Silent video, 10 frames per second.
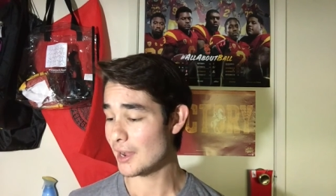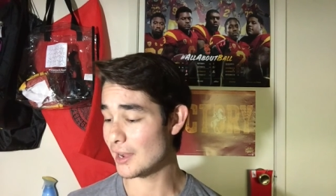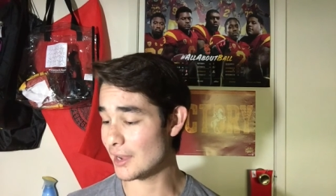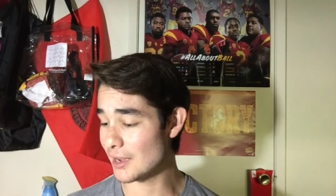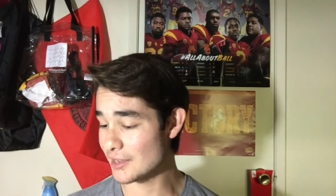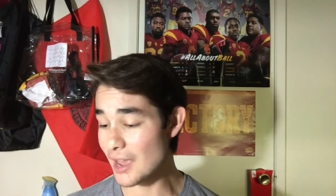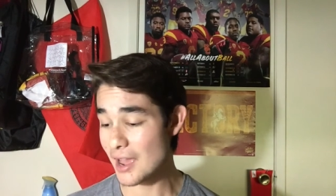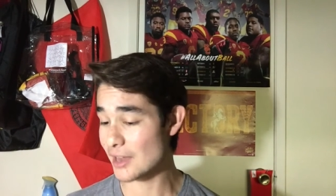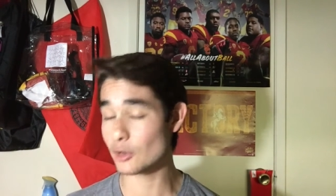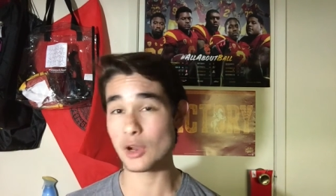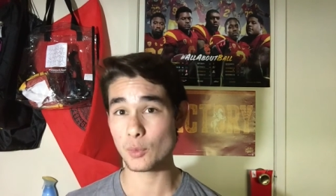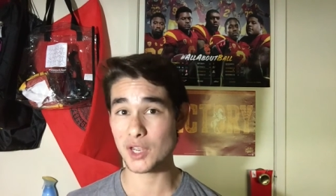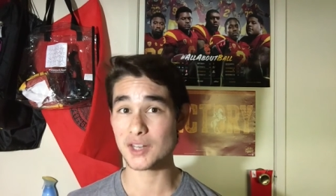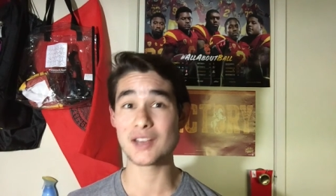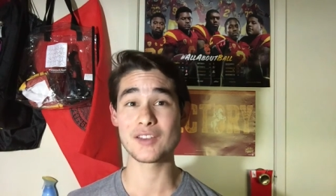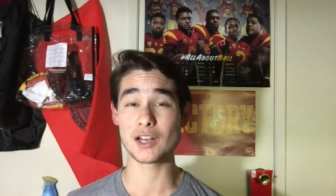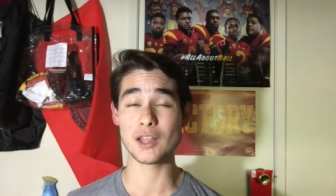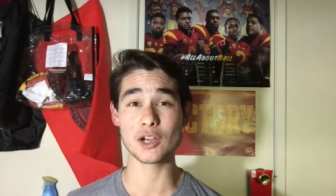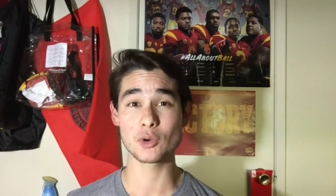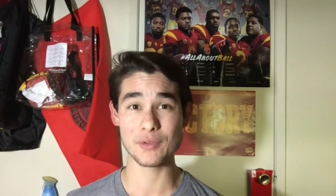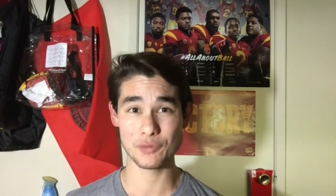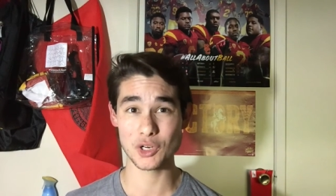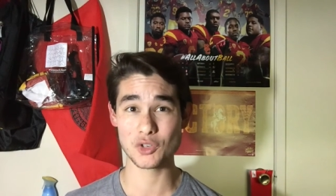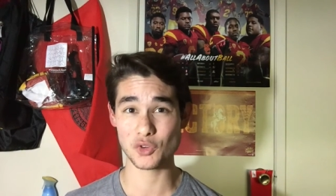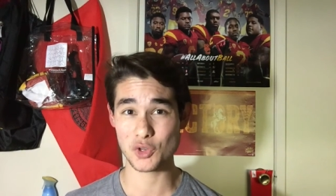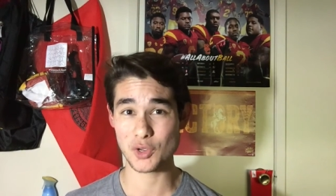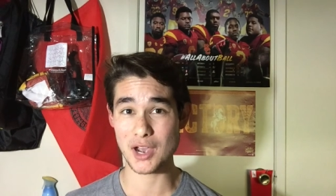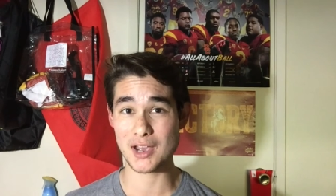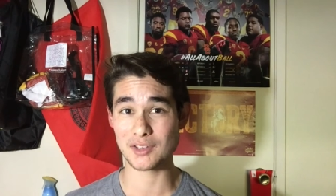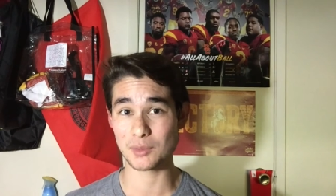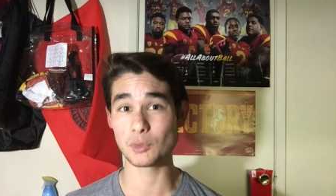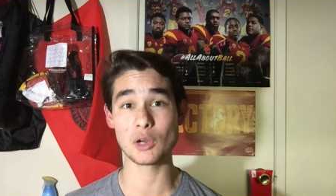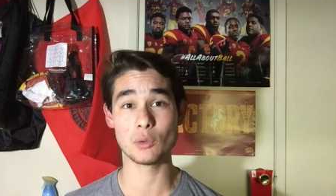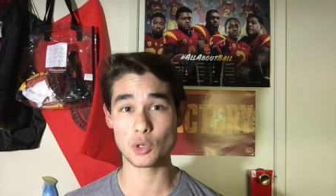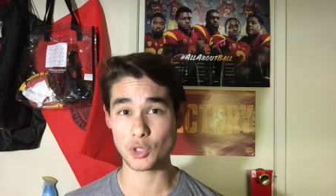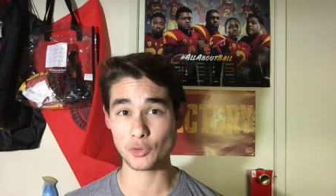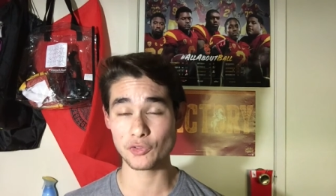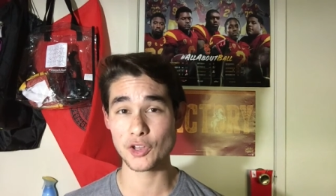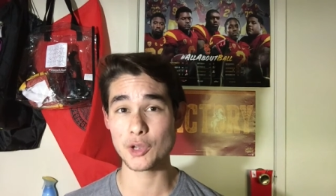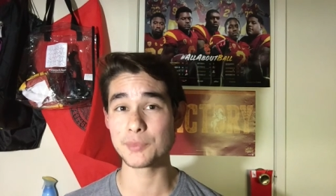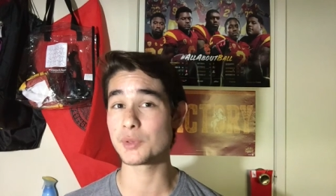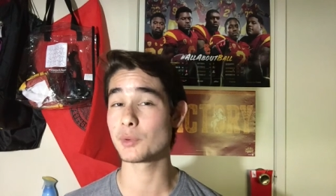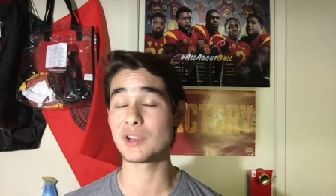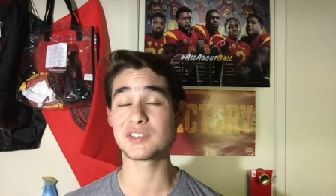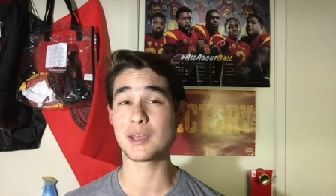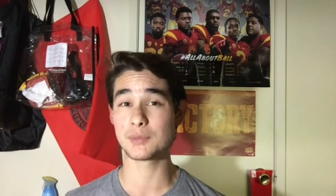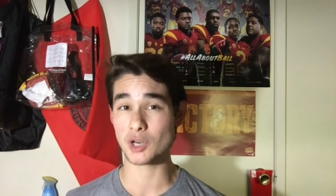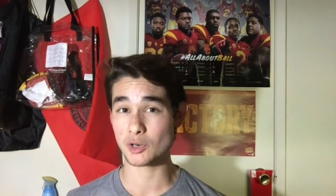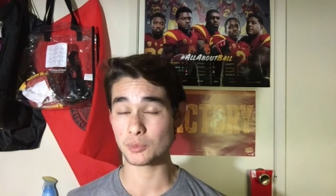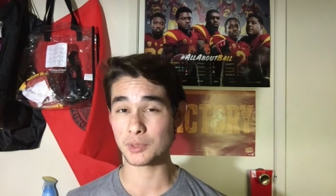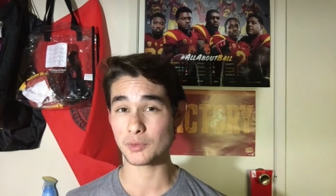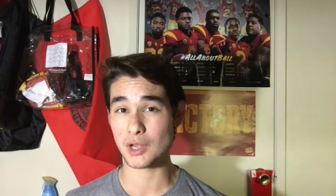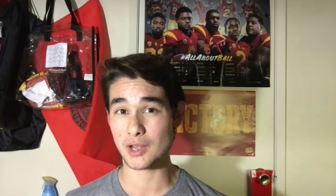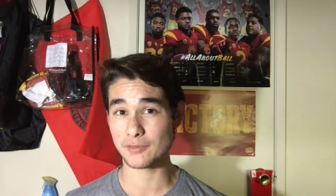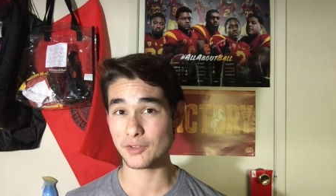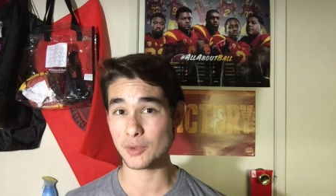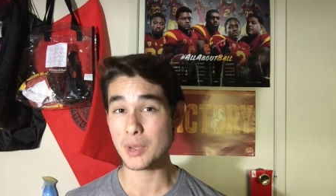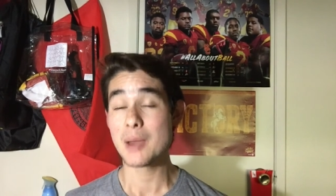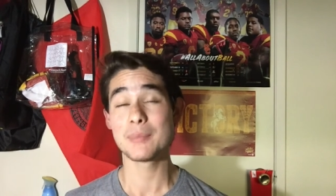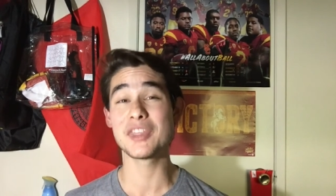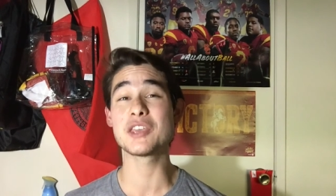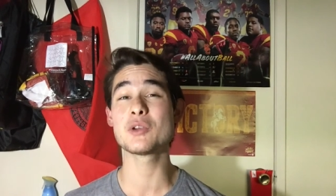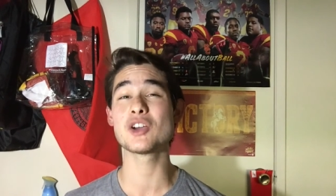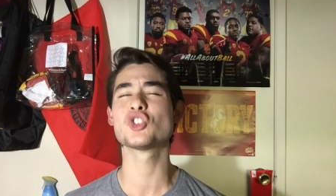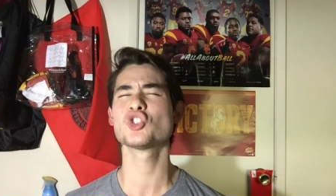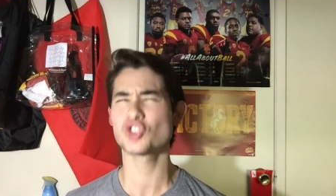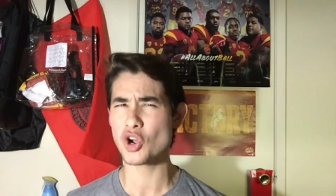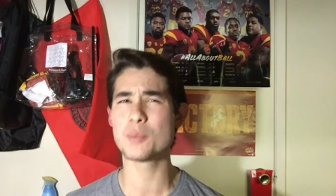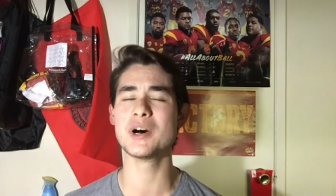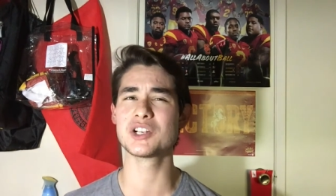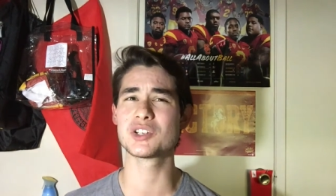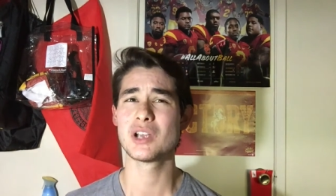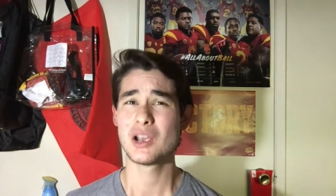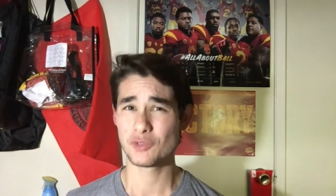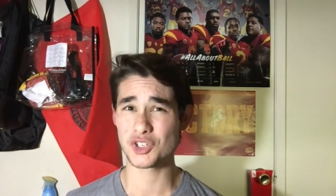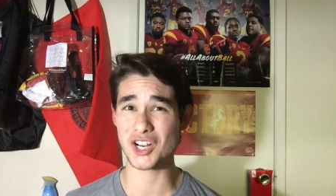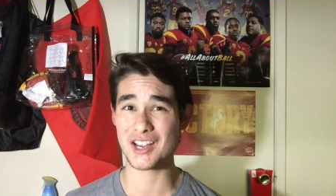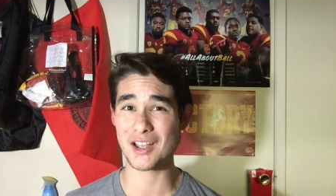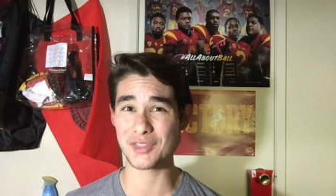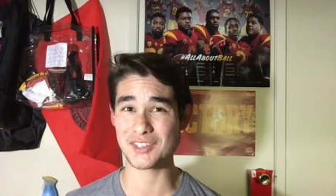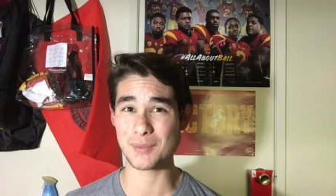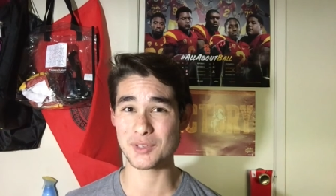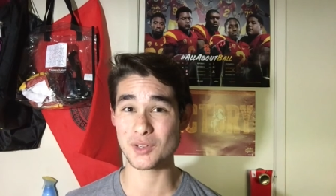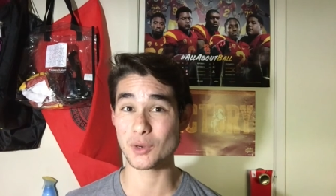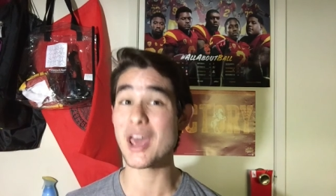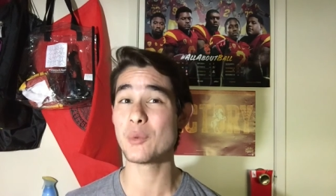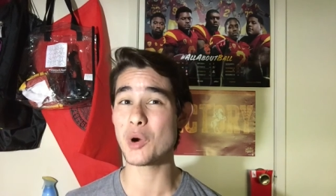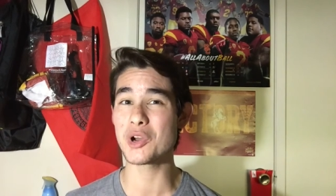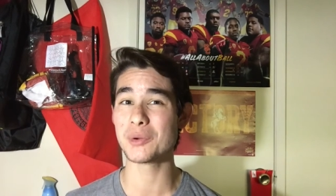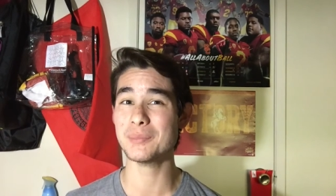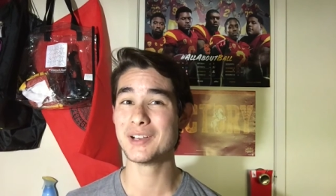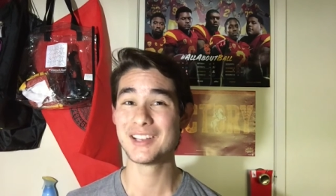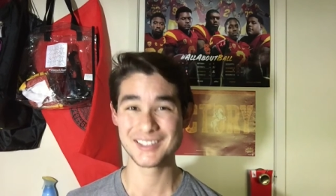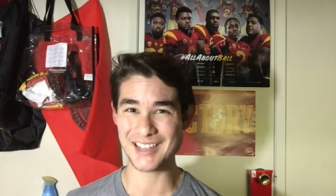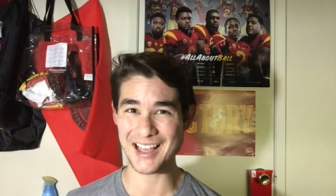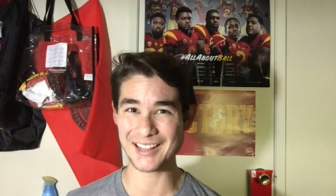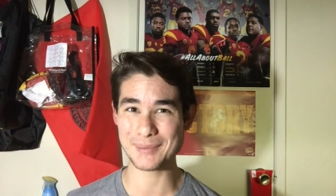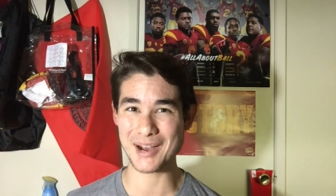Uh, yeah, I had a great weekend. I got a lot of great footage for you guys, some great Rojo film, some great Sam Darnold uh, film. But thank you guys so much for checking out this episode, and welcome to L A